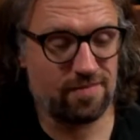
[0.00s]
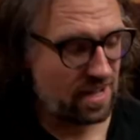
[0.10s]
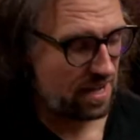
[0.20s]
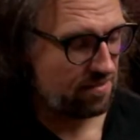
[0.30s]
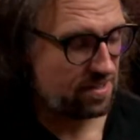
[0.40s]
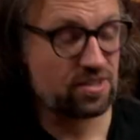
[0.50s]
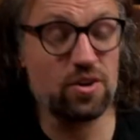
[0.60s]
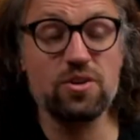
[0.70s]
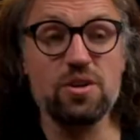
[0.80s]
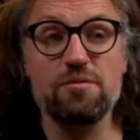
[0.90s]
And if it's
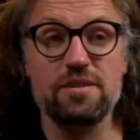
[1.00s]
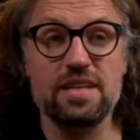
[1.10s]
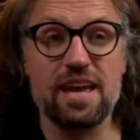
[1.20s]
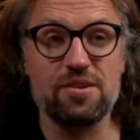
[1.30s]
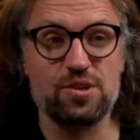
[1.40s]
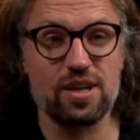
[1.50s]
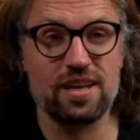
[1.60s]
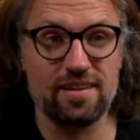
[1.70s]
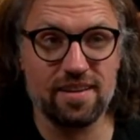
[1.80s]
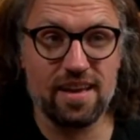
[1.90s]
good enough for Davey
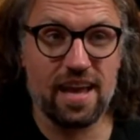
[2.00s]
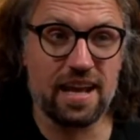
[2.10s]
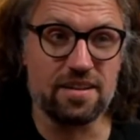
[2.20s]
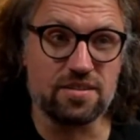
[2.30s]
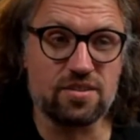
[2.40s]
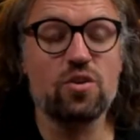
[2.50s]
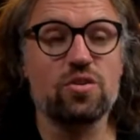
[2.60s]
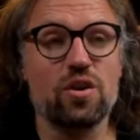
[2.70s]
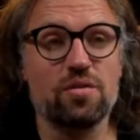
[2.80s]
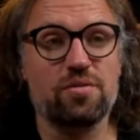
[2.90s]
G, it is good
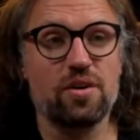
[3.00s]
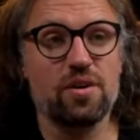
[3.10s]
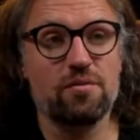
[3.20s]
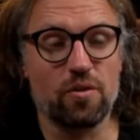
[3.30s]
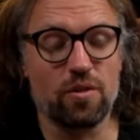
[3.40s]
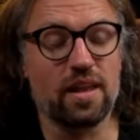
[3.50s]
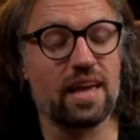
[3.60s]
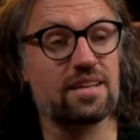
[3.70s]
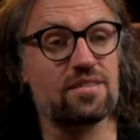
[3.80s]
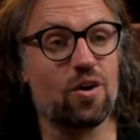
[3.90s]
enough for the
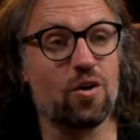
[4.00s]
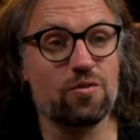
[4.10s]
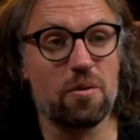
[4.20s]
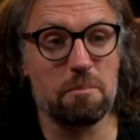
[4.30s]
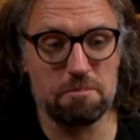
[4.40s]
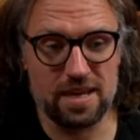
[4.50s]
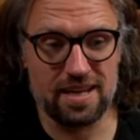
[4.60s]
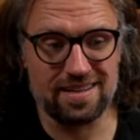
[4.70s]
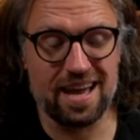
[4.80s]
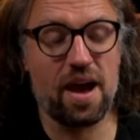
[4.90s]
likes of
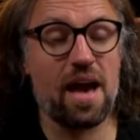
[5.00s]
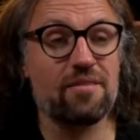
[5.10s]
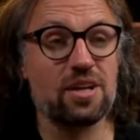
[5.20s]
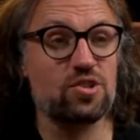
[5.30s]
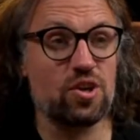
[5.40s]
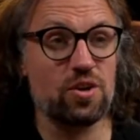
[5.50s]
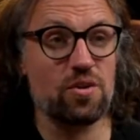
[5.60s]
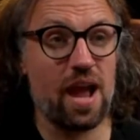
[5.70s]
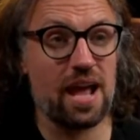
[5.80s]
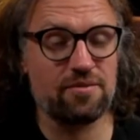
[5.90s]
me. Now, having a
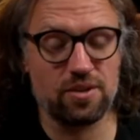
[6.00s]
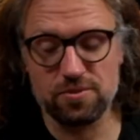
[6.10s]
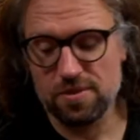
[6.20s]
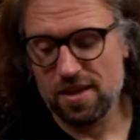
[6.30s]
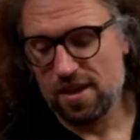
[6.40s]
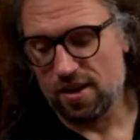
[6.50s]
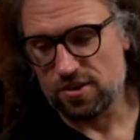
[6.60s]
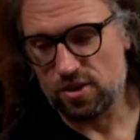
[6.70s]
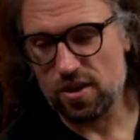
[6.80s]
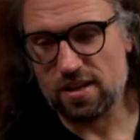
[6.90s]
tuner ahead of you, or a
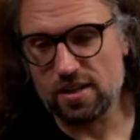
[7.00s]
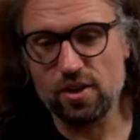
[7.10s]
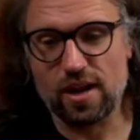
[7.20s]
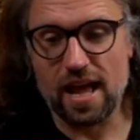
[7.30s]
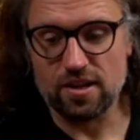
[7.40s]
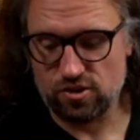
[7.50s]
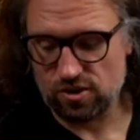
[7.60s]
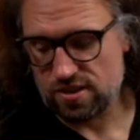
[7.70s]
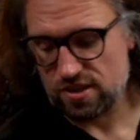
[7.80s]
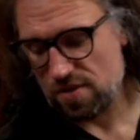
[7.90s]
tuner to look at
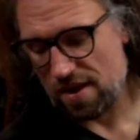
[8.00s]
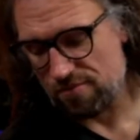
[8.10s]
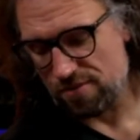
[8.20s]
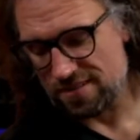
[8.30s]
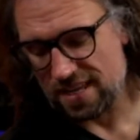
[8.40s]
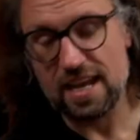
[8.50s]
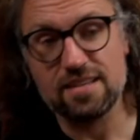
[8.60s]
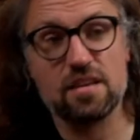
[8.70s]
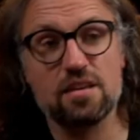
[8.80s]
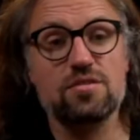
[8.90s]
just as a reference,
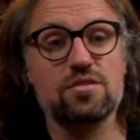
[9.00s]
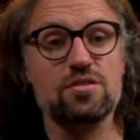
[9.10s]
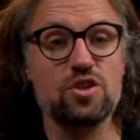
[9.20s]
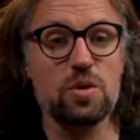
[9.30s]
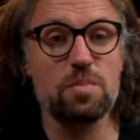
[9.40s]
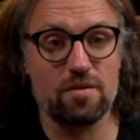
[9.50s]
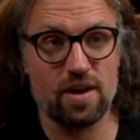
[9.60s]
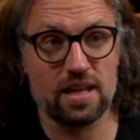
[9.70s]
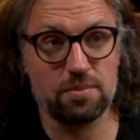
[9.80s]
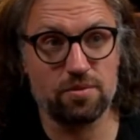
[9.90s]
is super
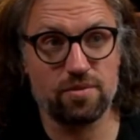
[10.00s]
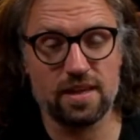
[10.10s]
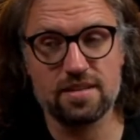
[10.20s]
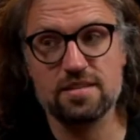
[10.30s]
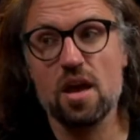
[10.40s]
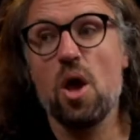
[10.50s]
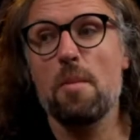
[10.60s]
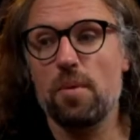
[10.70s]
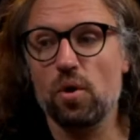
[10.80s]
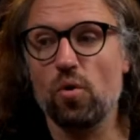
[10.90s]
valuable for this.
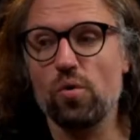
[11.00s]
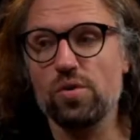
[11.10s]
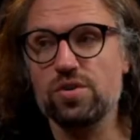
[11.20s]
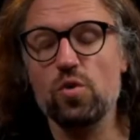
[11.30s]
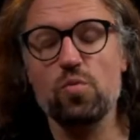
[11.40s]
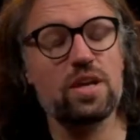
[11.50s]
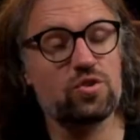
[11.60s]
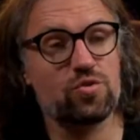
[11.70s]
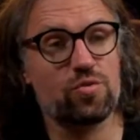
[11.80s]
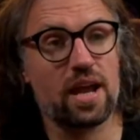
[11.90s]
But also we
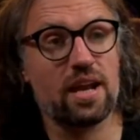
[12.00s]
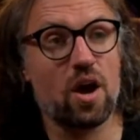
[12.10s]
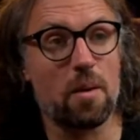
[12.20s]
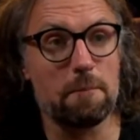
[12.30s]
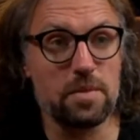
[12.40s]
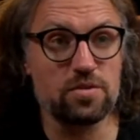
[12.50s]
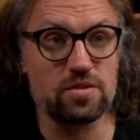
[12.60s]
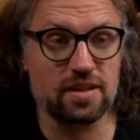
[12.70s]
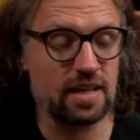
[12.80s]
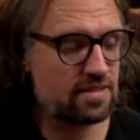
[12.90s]
can train our
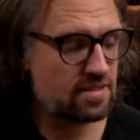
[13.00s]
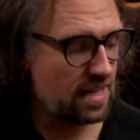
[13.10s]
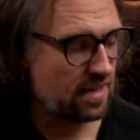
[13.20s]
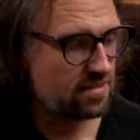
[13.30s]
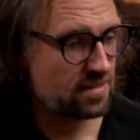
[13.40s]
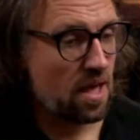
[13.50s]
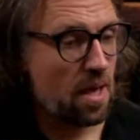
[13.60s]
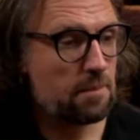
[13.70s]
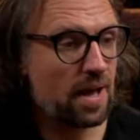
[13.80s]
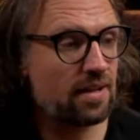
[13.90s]
musical instincts
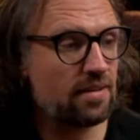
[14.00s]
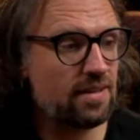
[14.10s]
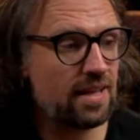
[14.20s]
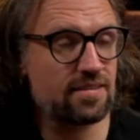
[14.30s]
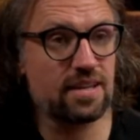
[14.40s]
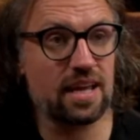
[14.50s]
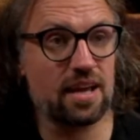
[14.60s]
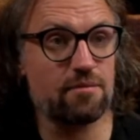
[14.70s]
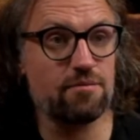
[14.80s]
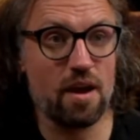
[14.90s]
by listening
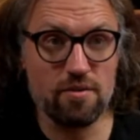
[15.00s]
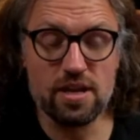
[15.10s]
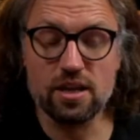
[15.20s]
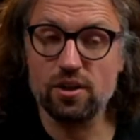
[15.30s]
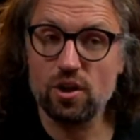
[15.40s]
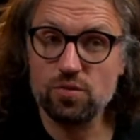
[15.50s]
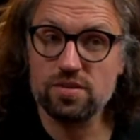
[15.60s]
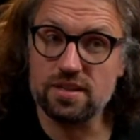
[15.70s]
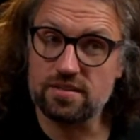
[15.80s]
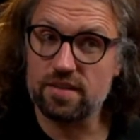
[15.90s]
very
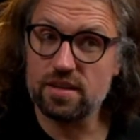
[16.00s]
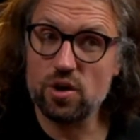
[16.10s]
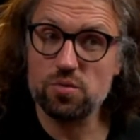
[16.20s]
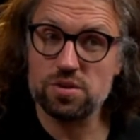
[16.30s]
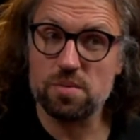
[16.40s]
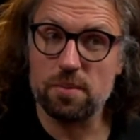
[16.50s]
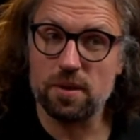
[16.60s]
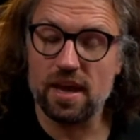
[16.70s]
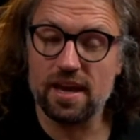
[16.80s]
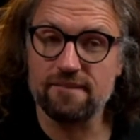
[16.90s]
closely to the notes we're
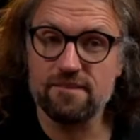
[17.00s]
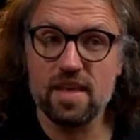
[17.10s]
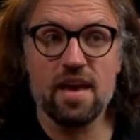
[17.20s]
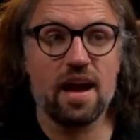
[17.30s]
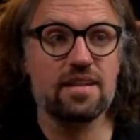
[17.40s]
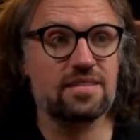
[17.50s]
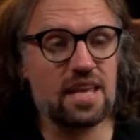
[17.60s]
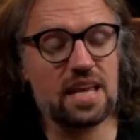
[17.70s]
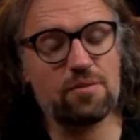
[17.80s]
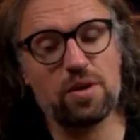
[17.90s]
playing and
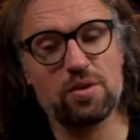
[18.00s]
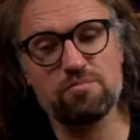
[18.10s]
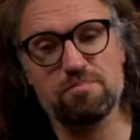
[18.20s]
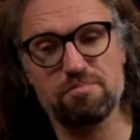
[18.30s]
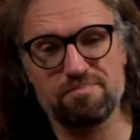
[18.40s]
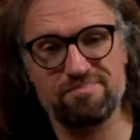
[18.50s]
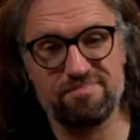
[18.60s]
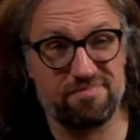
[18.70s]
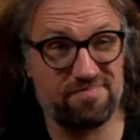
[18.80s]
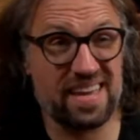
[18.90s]
seeing if we can
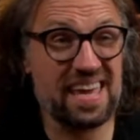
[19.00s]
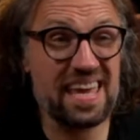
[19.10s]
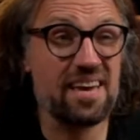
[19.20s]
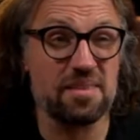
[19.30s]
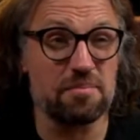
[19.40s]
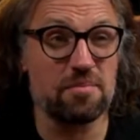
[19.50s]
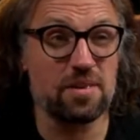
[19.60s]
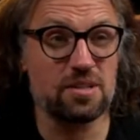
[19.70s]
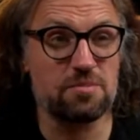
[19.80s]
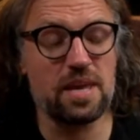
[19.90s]
hear them
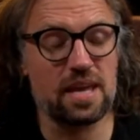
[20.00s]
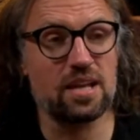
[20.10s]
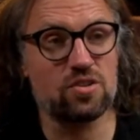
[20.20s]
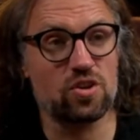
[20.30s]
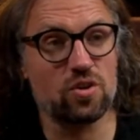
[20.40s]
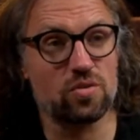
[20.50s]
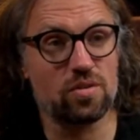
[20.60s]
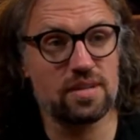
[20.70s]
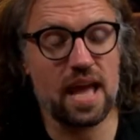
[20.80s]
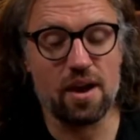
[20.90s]
as being in tune.
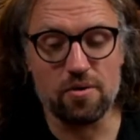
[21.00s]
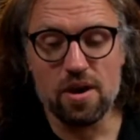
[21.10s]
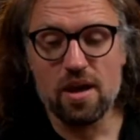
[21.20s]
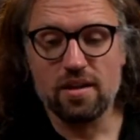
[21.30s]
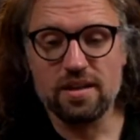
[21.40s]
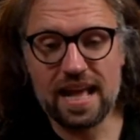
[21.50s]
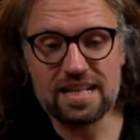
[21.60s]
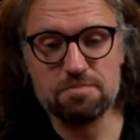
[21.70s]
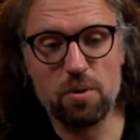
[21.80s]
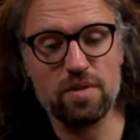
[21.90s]
Now,
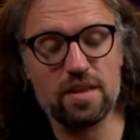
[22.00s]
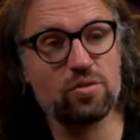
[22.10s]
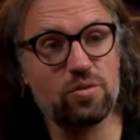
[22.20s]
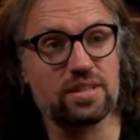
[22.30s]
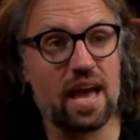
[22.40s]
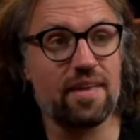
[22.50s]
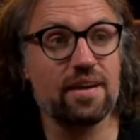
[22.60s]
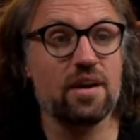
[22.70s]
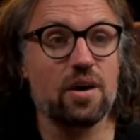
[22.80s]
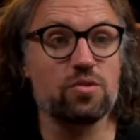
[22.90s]
let's put this all
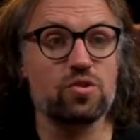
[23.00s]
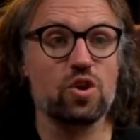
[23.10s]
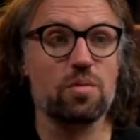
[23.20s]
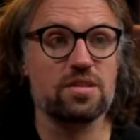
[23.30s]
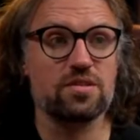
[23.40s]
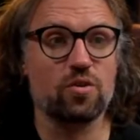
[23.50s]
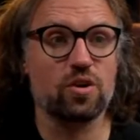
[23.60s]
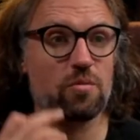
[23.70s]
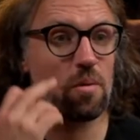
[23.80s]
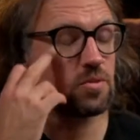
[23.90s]
together and we'll show you what
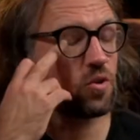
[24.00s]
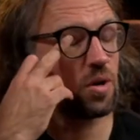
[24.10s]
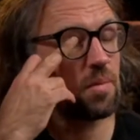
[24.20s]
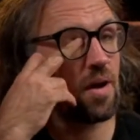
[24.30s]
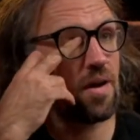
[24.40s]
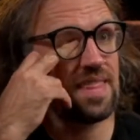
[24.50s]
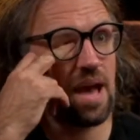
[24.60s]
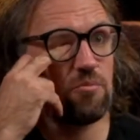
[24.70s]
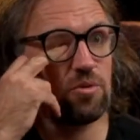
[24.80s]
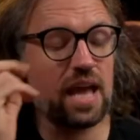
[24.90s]
I'm talking about, and
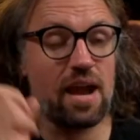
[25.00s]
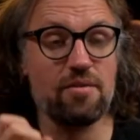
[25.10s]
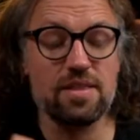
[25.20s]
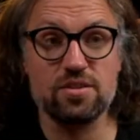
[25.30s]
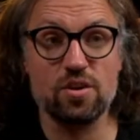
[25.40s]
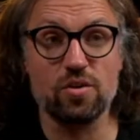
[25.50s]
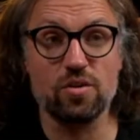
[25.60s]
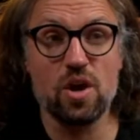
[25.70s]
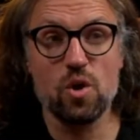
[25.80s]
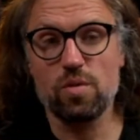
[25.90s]
then we'll carry this
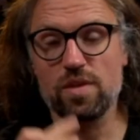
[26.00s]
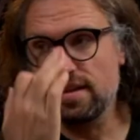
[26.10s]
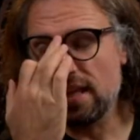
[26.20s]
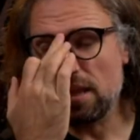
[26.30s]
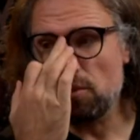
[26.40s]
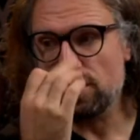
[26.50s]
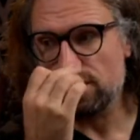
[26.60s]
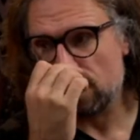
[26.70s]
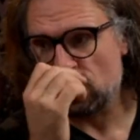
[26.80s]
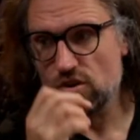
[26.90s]
on with a little more
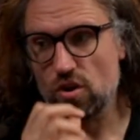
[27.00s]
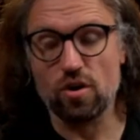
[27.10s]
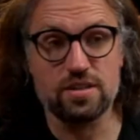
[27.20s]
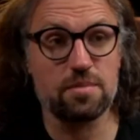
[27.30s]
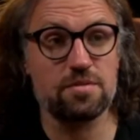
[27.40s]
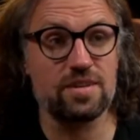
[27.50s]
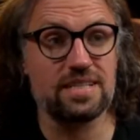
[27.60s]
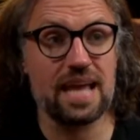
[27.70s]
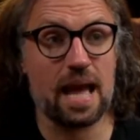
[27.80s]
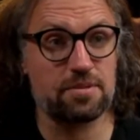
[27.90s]
discussion in terms of
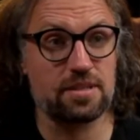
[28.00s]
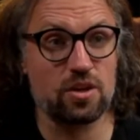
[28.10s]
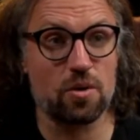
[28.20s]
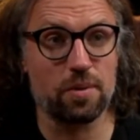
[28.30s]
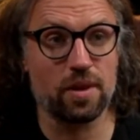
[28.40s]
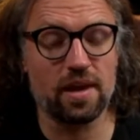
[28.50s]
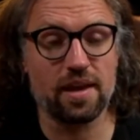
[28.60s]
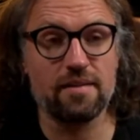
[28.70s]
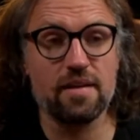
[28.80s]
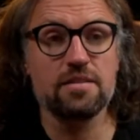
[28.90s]
adapting your
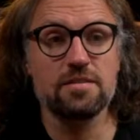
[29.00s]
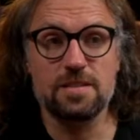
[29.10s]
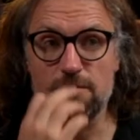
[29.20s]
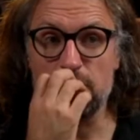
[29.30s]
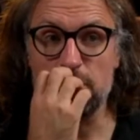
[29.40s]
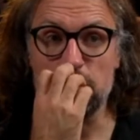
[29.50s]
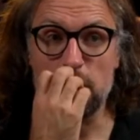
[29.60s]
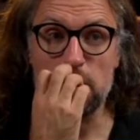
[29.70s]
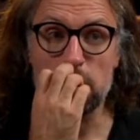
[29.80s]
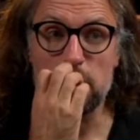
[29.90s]
playing to different
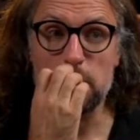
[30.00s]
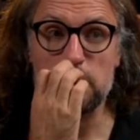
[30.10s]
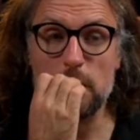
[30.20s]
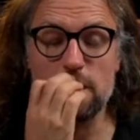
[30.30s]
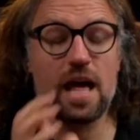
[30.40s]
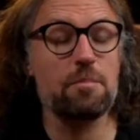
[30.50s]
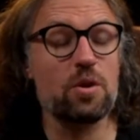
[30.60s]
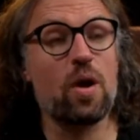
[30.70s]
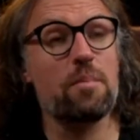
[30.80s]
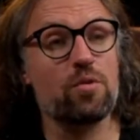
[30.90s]
environments. And that'll be
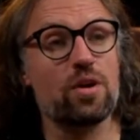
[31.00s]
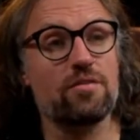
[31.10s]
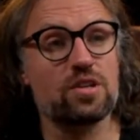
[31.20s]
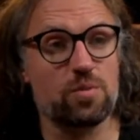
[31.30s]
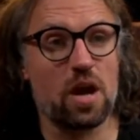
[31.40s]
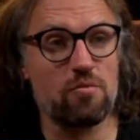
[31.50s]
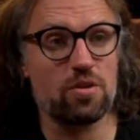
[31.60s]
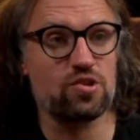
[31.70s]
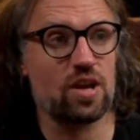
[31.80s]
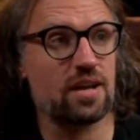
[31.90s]
quite brief because we are
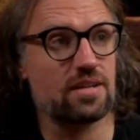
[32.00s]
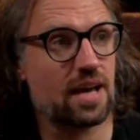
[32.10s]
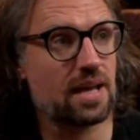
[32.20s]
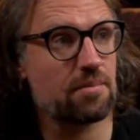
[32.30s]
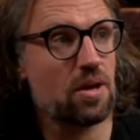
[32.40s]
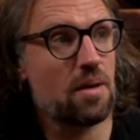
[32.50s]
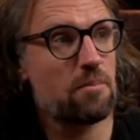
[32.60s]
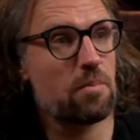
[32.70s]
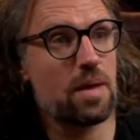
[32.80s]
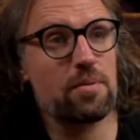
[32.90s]
running shy of time,
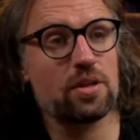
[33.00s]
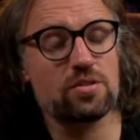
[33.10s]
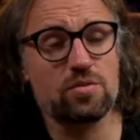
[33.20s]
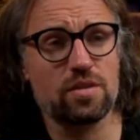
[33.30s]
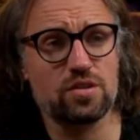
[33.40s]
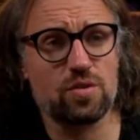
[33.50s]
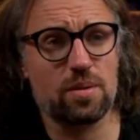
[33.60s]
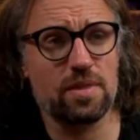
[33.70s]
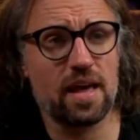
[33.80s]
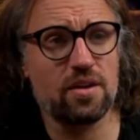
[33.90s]
but maybe I'll do another
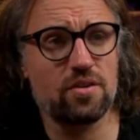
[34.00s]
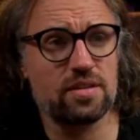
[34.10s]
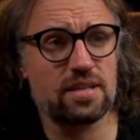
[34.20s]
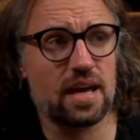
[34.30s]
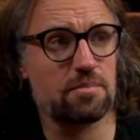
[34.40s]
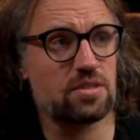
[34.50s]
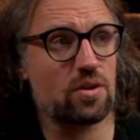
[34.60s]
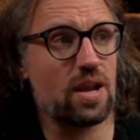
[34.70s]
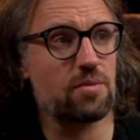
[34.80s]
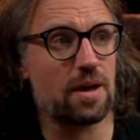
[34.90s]
stream on that another time.
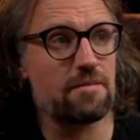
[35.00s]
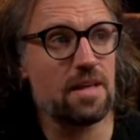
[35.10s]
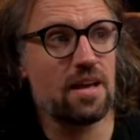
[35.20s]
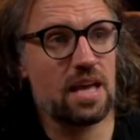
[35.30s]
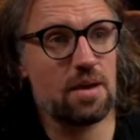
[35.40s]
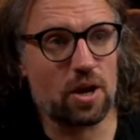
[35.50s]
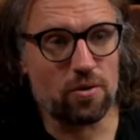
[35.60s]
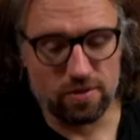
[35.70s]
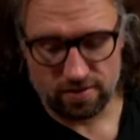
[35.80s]
So anyway, here we go.